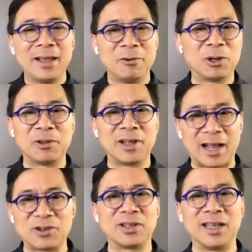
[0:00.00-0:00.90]
what are they
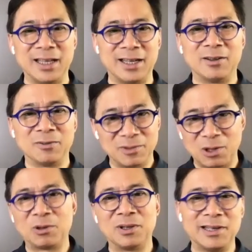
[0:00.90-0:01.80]
actually eating
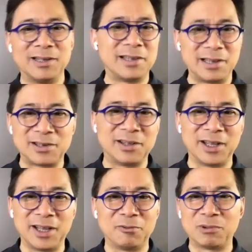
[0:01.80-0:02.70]
locally,
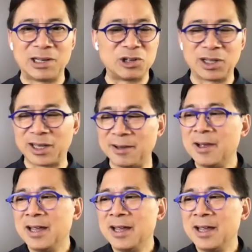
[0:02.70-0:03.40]
seasonally, regionally?